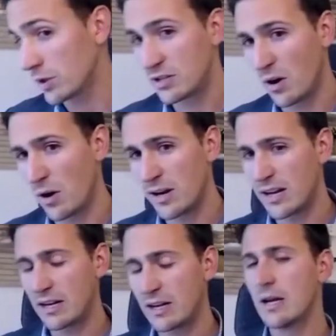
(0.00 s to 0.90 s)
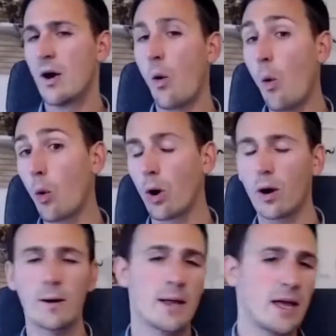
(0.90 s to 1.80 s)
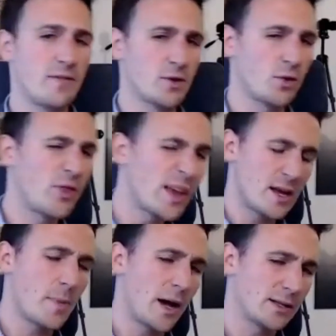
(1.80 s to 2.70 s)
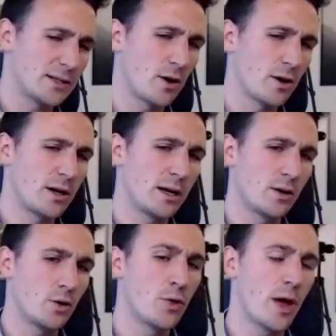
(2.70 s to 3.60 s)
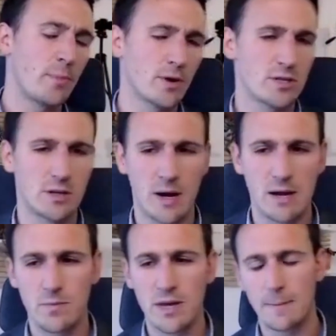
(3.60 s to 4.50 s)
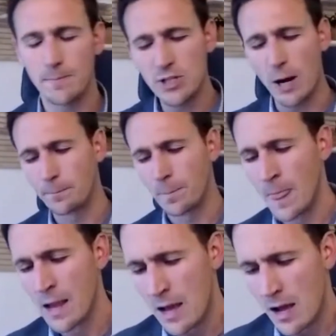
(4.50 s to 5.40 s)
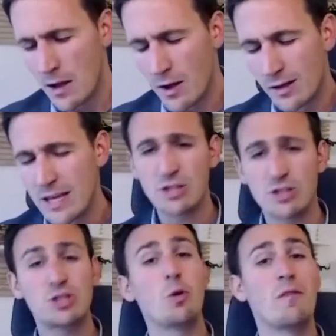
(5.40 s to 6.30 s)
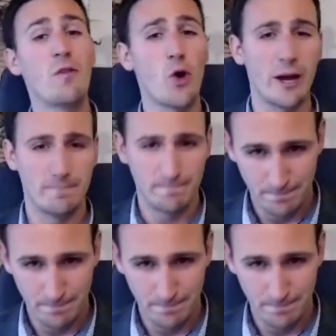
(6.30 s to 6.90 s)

targeting, or if you're thinking about targeting, who that person might be. So niches to avoid.